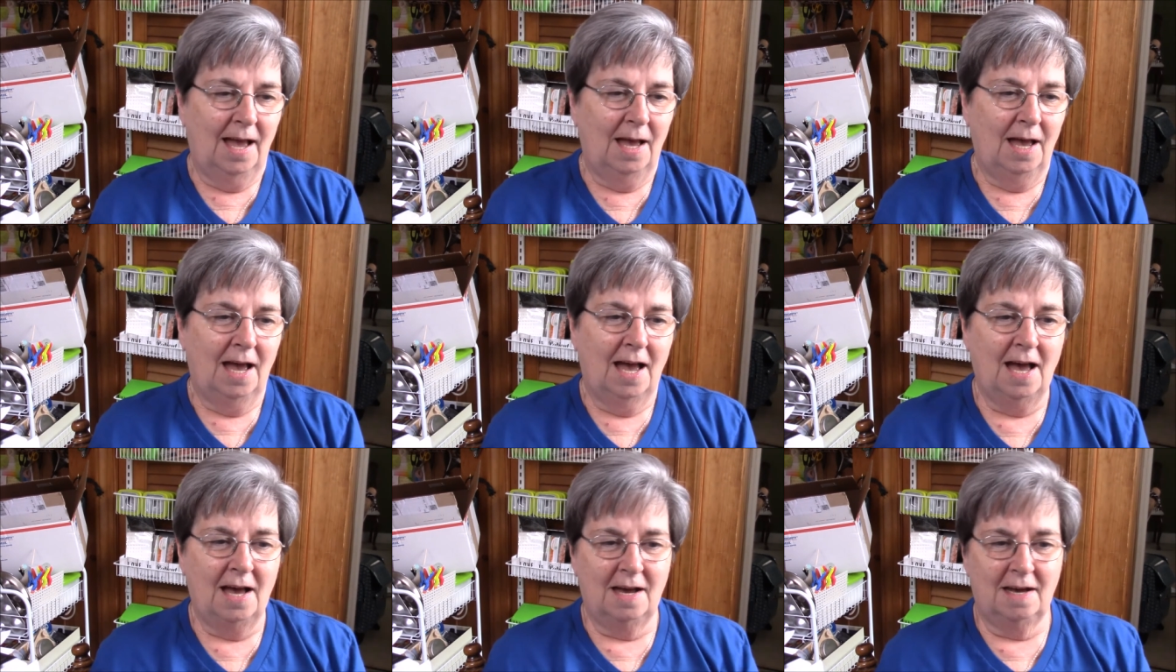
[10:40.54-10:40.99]

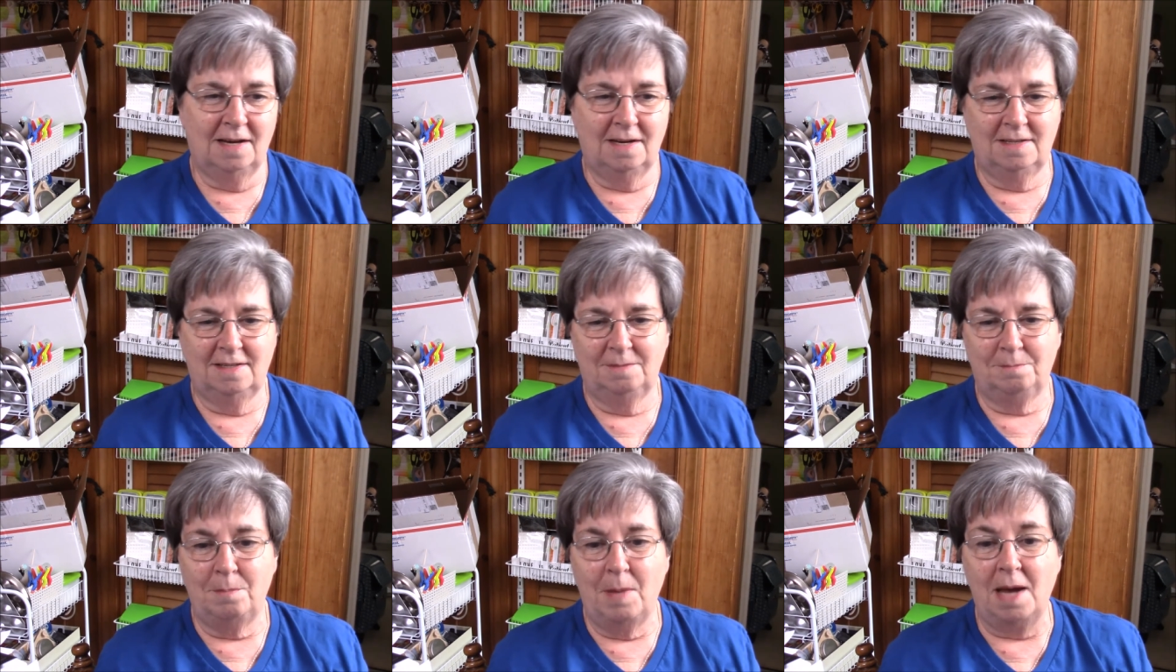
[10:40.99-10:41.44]

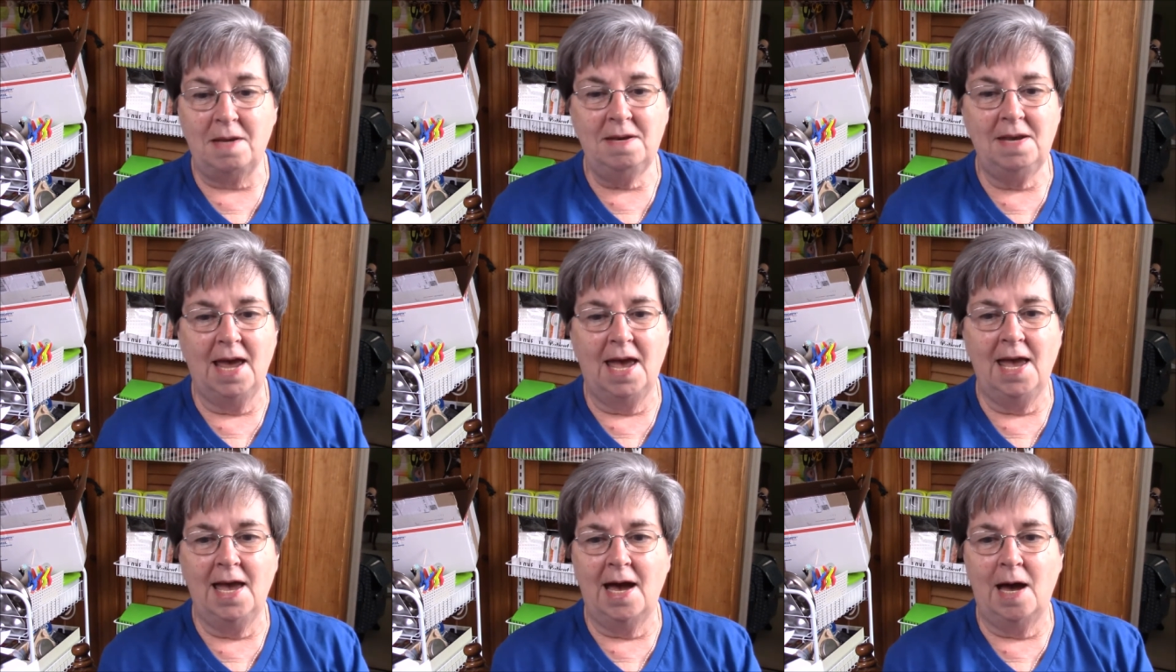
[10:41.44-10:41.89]
Uh,
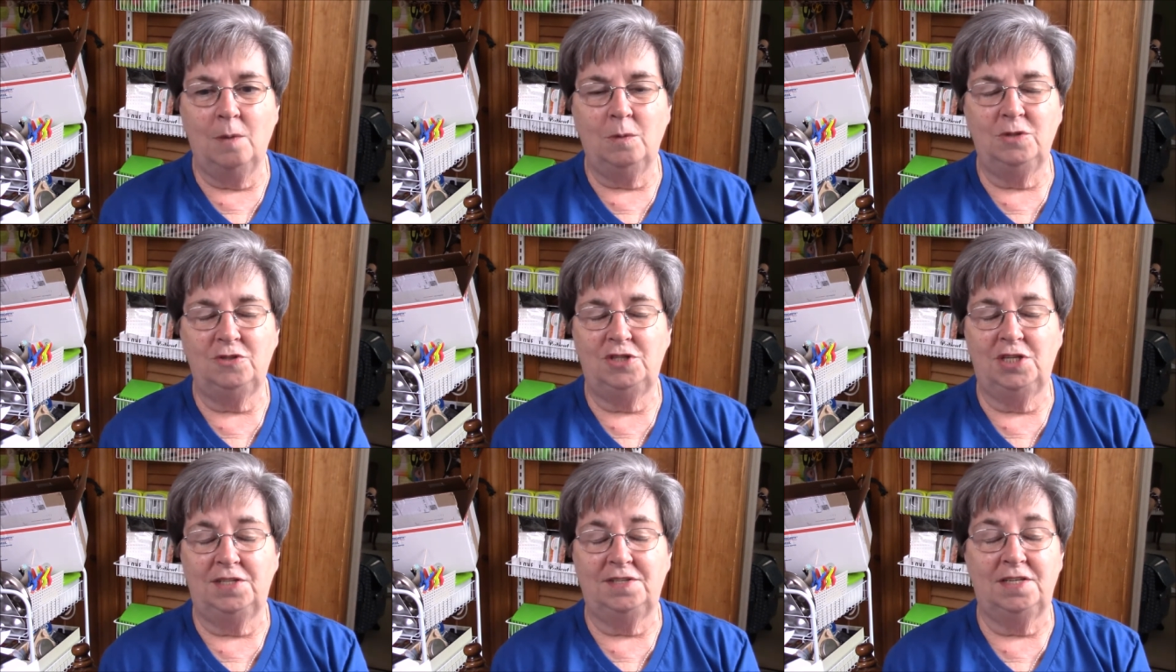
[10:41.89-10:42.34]
Monday, I
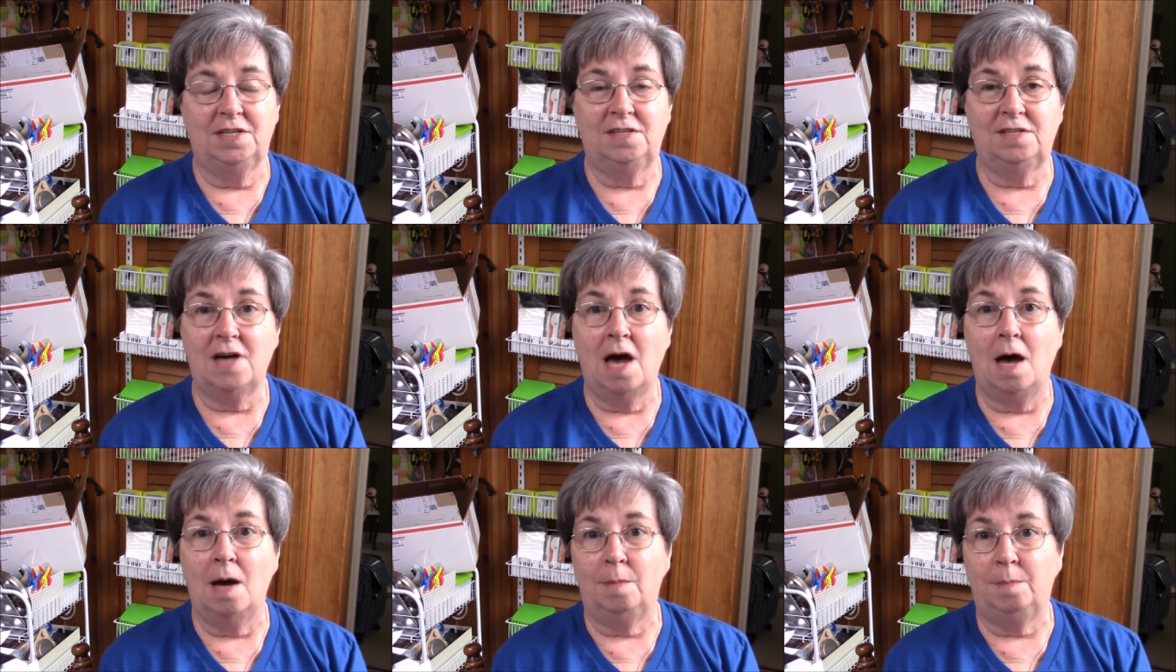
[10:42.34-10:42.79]
was just a
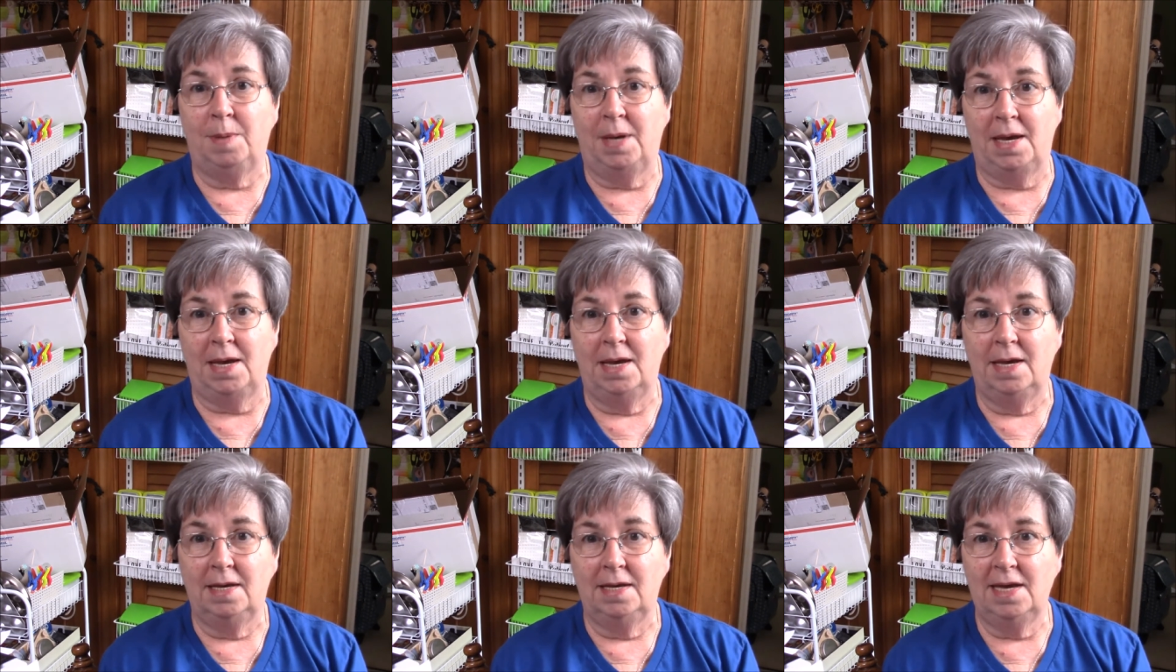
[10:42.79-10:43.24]

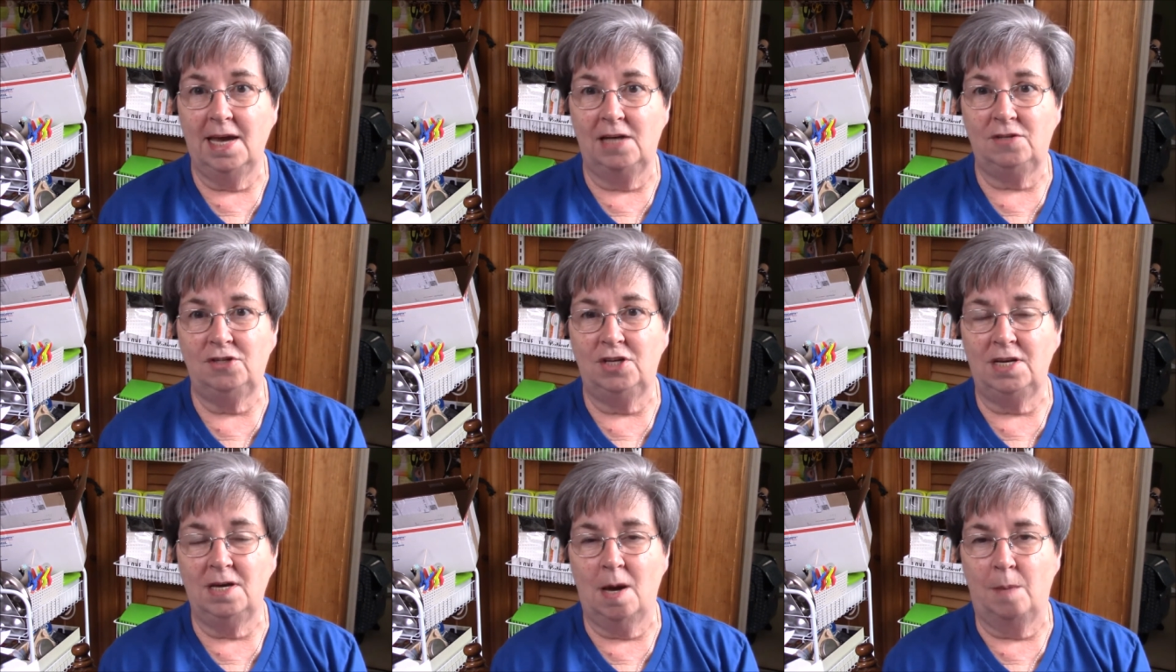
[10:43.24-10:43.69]
zombie
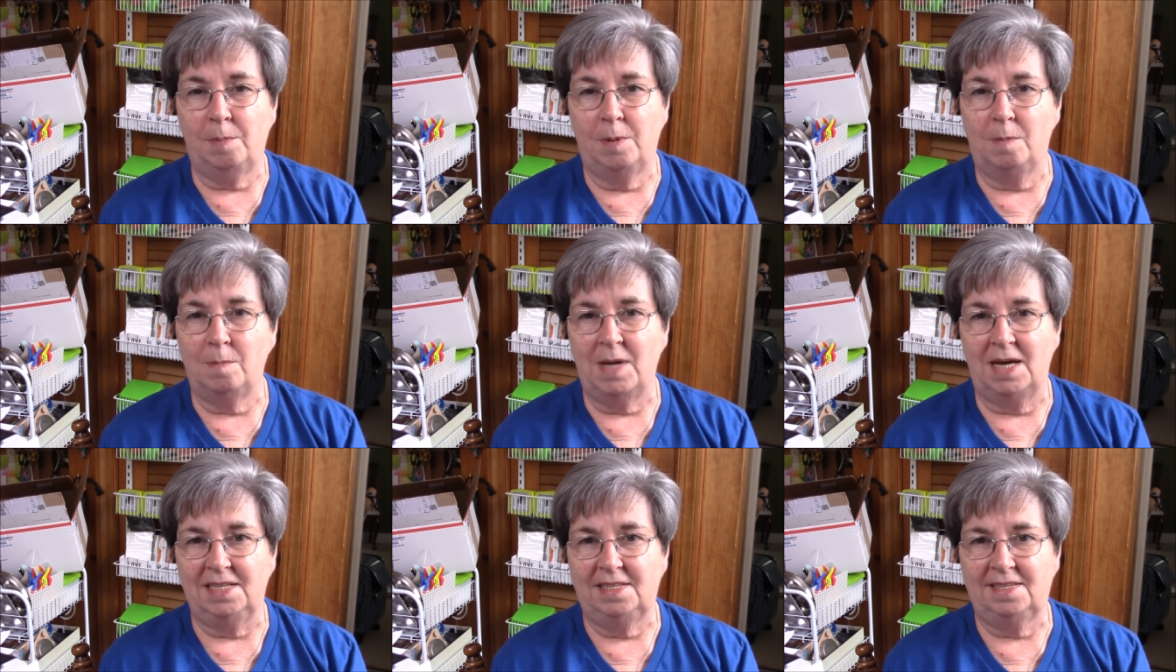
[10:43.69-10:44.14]
catching up
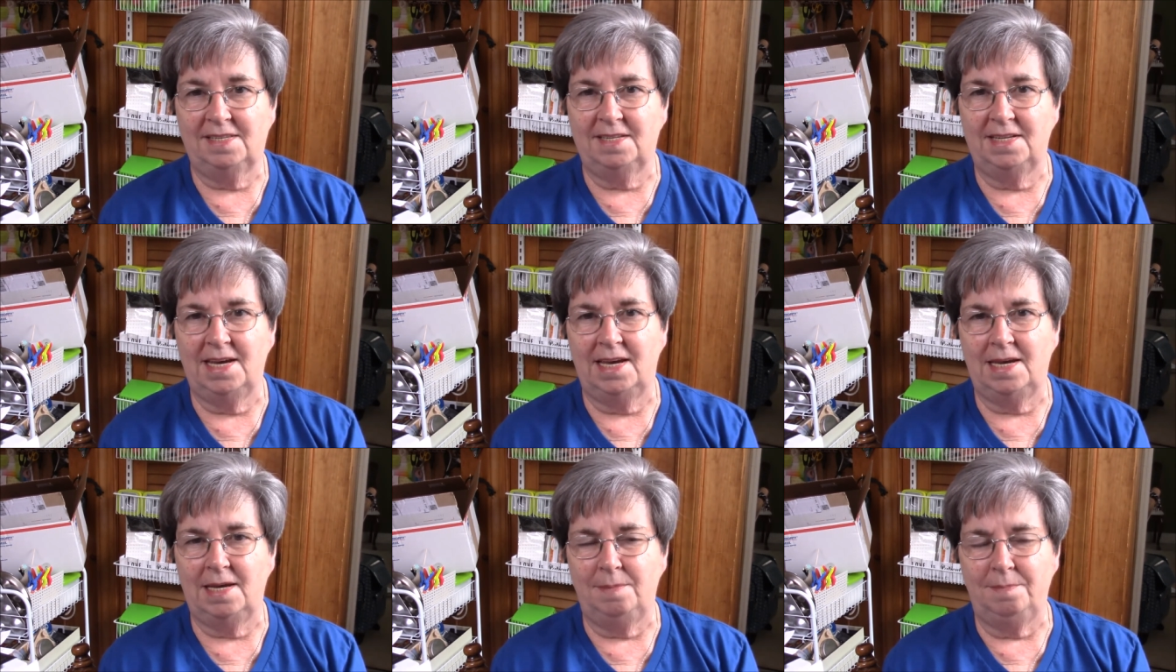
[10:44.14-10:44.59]
on my
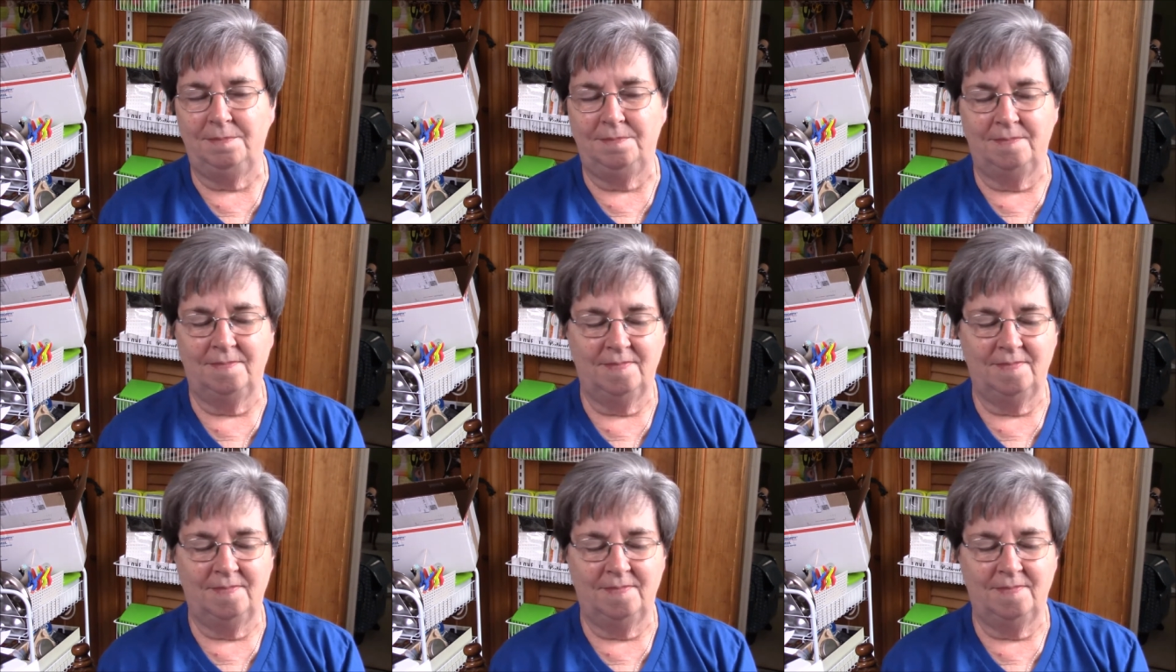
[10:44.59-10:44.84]
sleep.